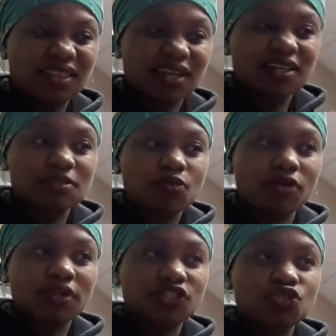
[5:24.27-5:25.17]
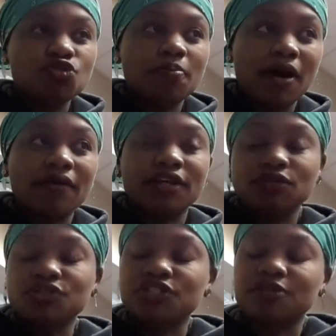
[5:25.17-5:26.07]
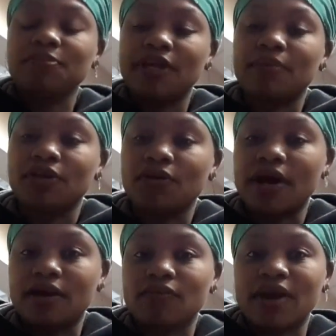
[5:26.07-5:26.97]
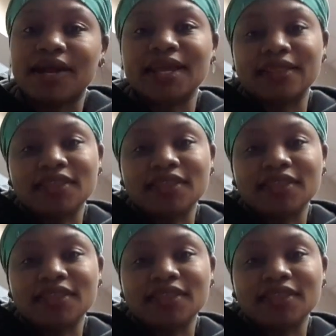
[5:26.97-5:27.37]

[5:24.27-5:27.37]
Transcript: I think it's more as you bought it, you should be able to know how to ride it.